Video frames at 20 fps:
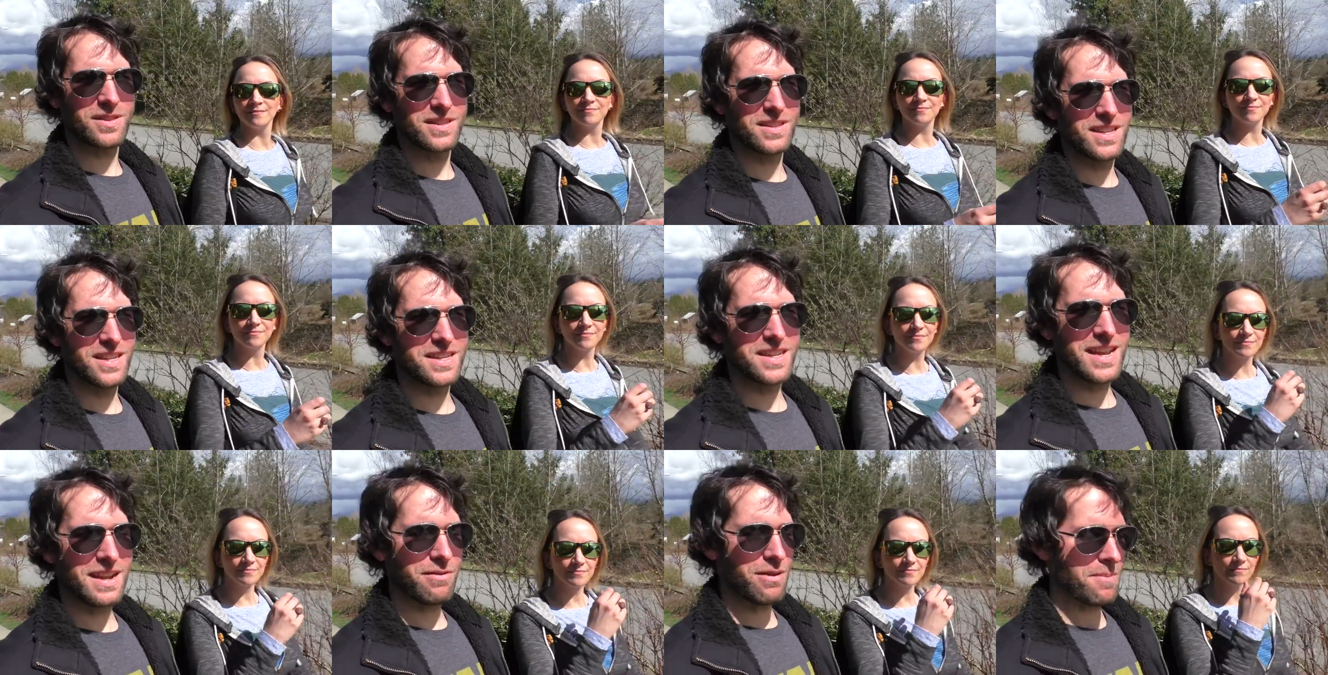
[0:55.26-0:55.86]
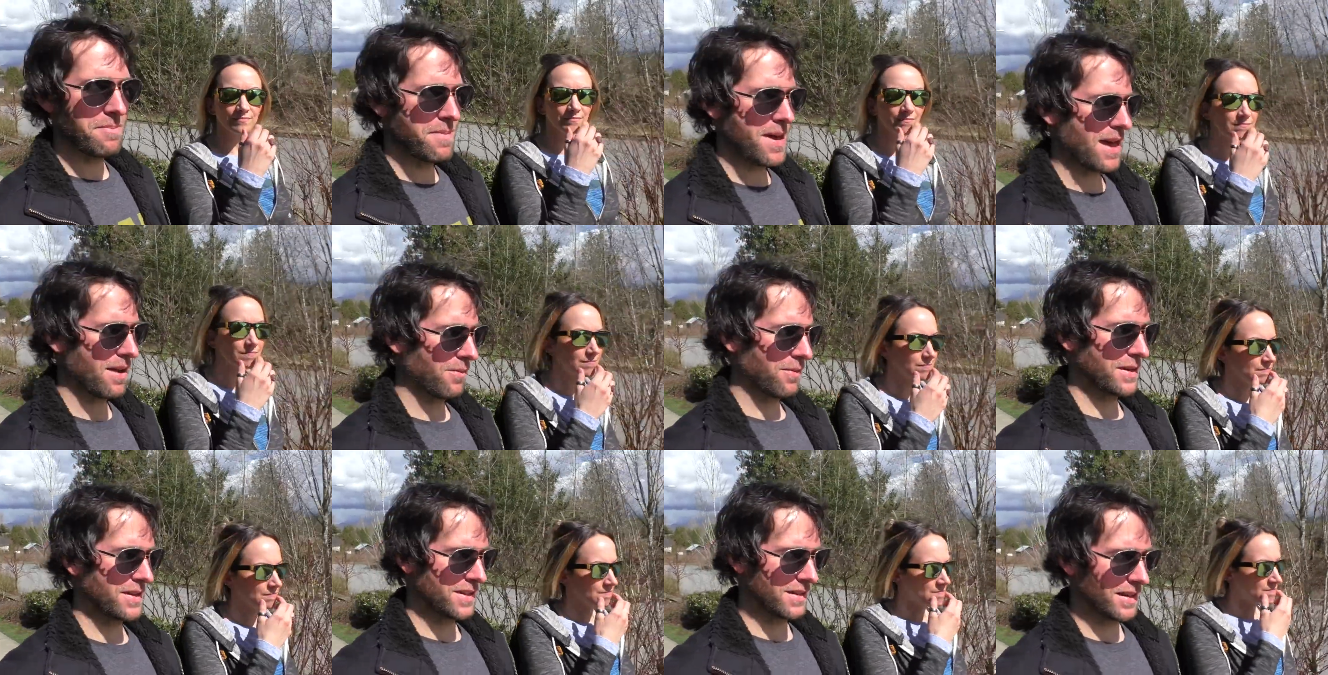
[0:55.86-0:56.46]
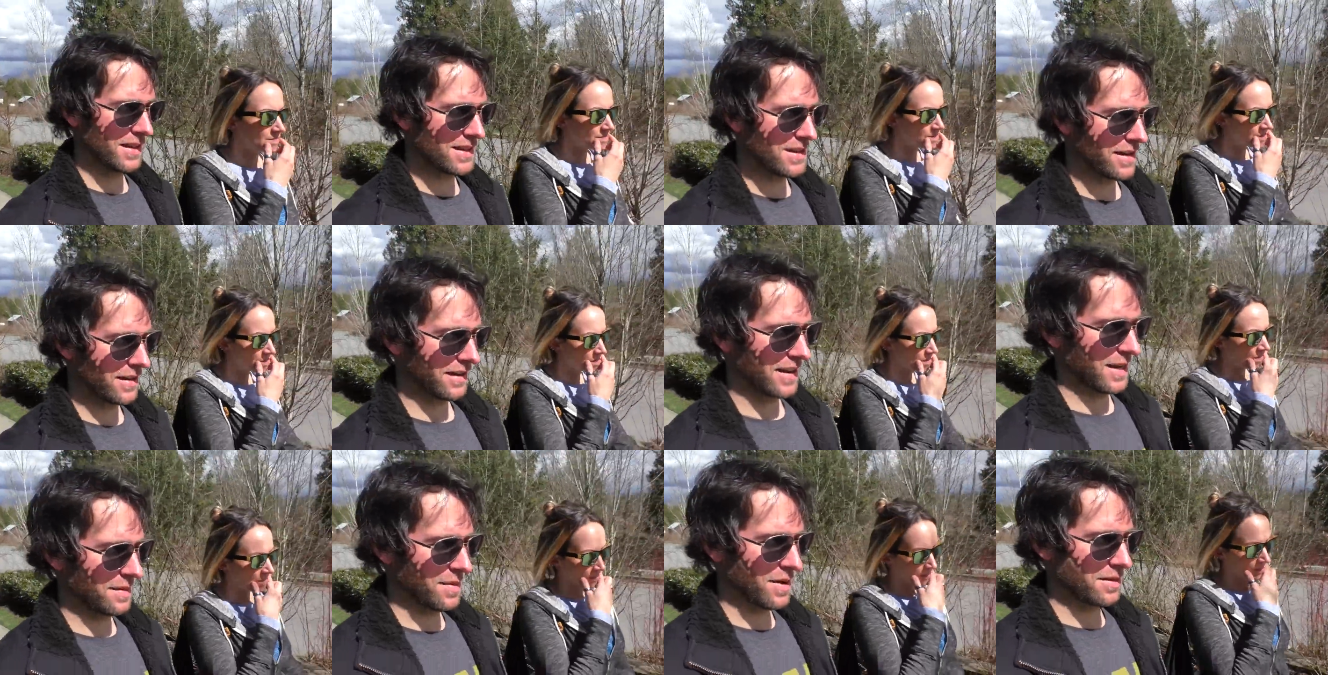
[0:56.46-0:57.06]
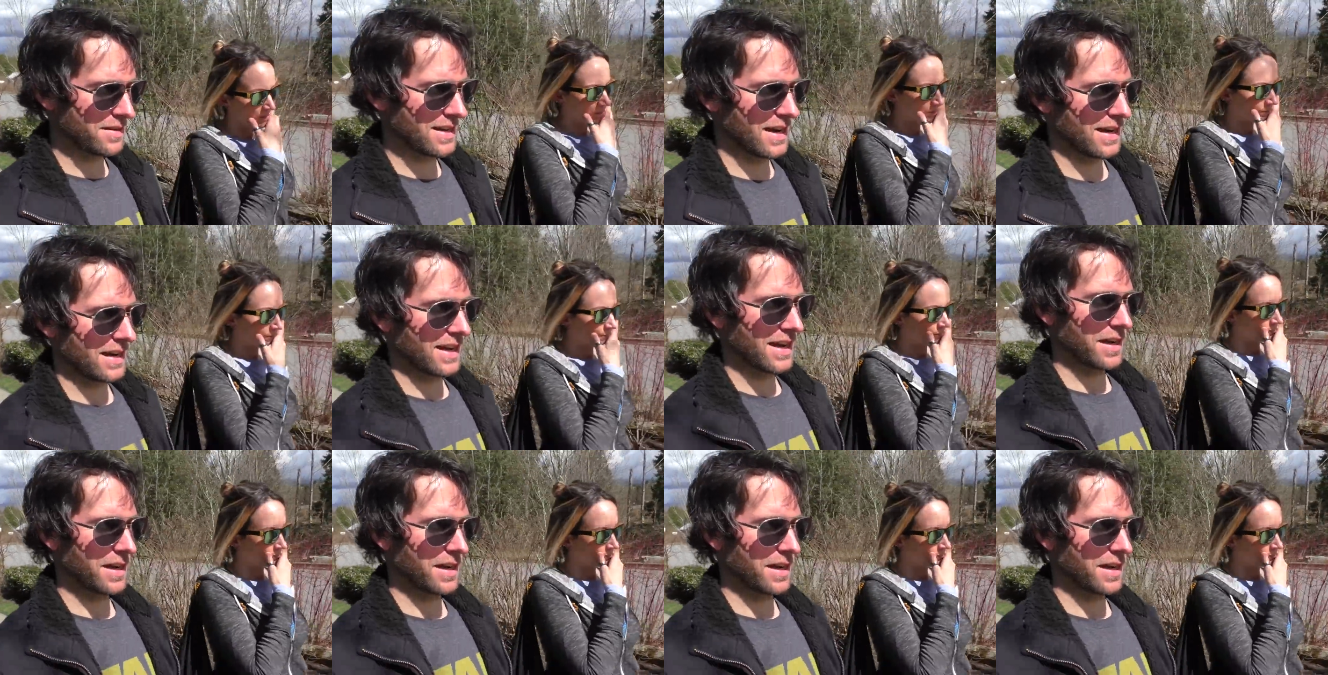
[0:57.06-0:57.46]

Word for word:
Speaker 1: The day we met, we started talking about tiny